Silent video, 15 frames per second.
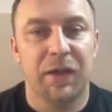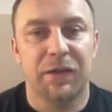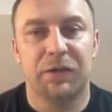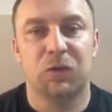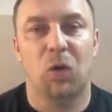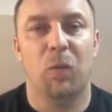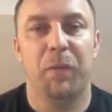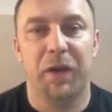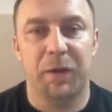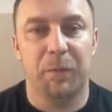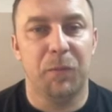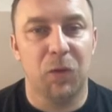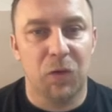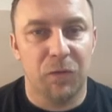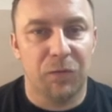so many
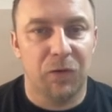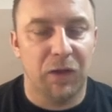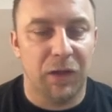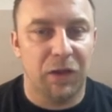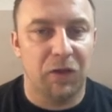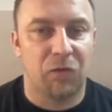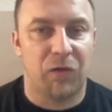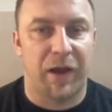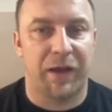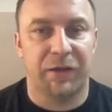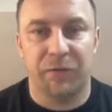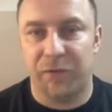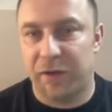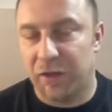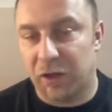beautiful,
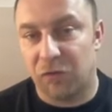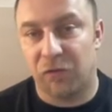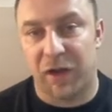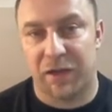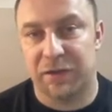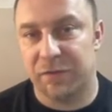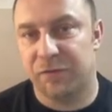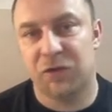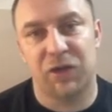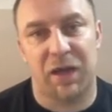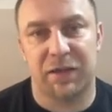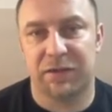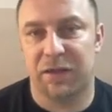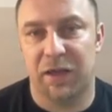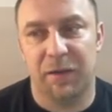attractive and aggressive
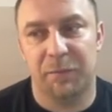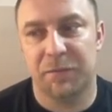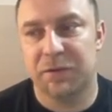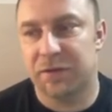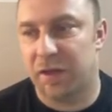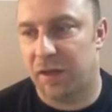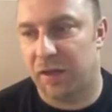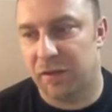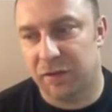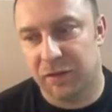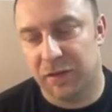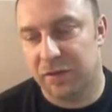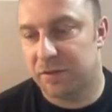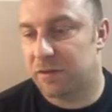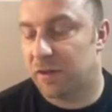chess games, and
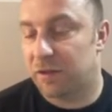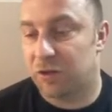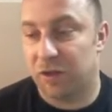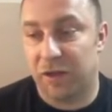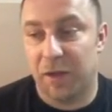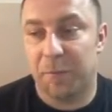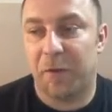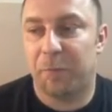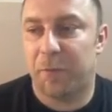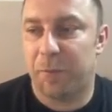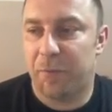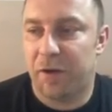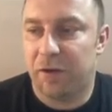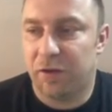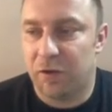this, such a game I
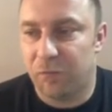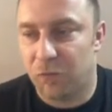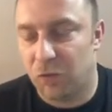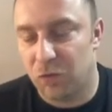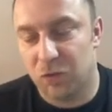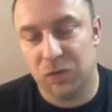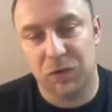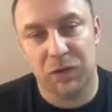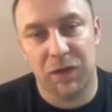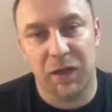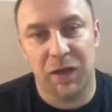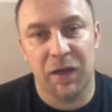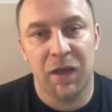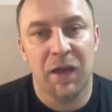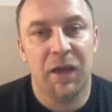prepared here for you
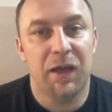today.